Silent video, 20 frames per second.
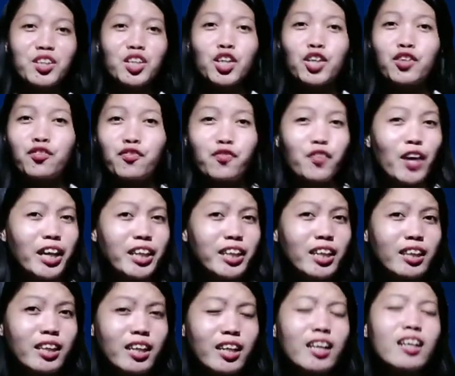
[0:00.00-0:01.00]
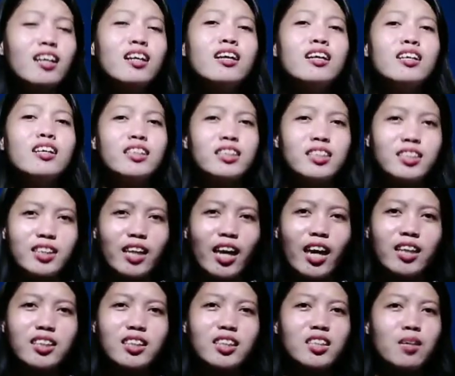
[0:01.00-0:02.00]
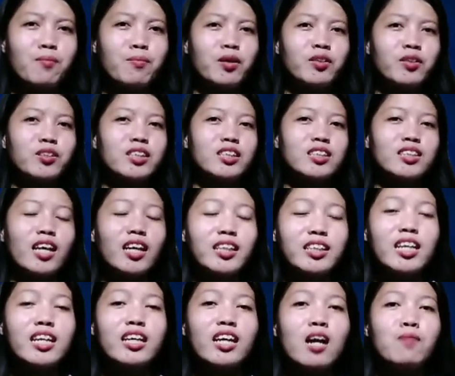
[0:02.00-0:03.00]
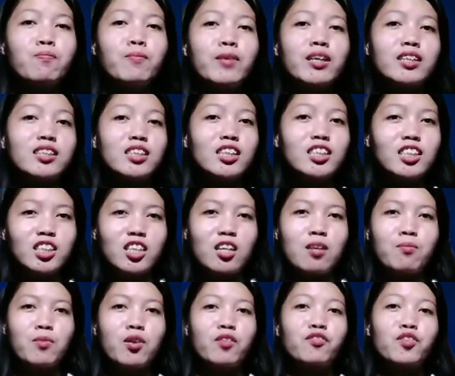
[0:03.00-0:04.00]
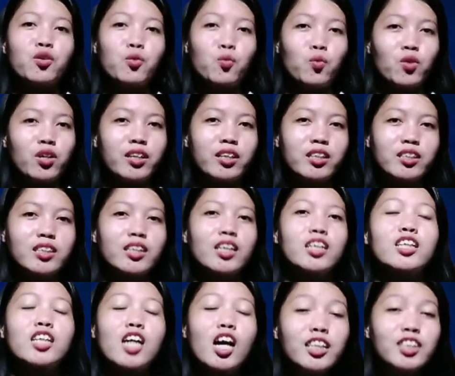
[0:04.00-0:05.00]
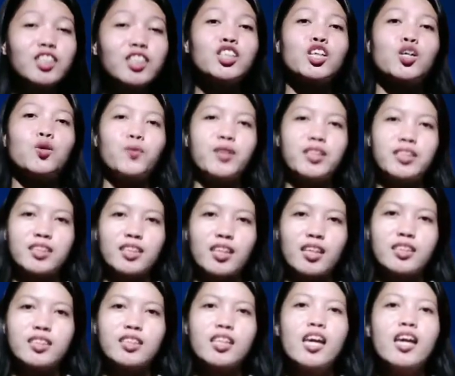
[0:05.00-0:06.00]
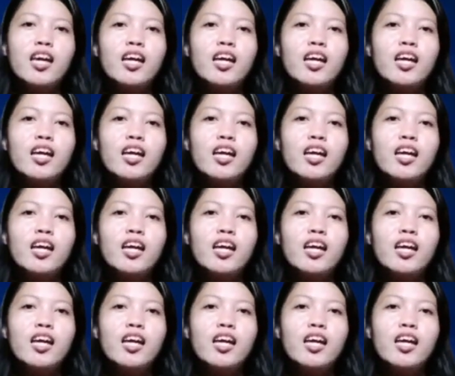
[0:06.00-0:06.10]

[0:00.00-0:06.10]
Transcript: And finally, stakes is about setting up a system of rewards and consequences